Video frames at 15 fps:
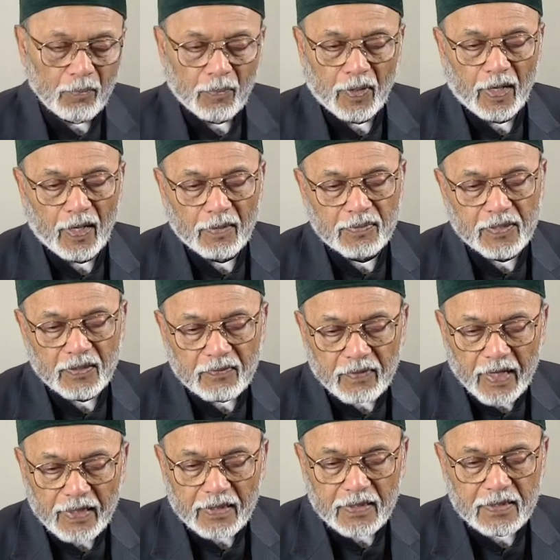Perhaps the
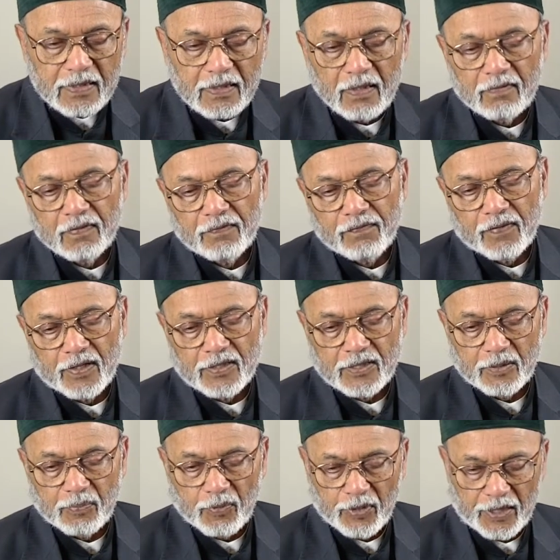greatest of the
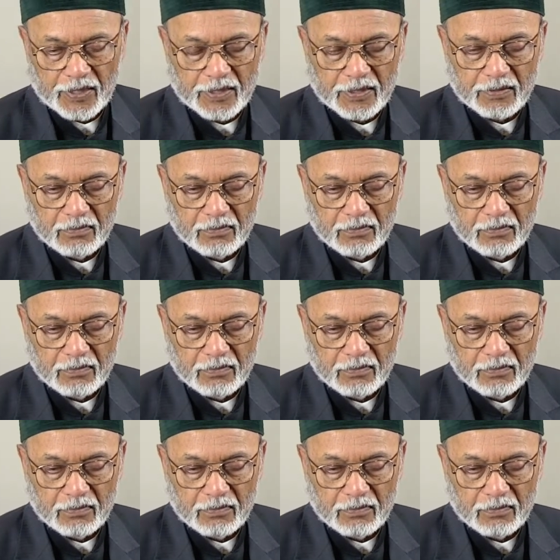Farsi poets,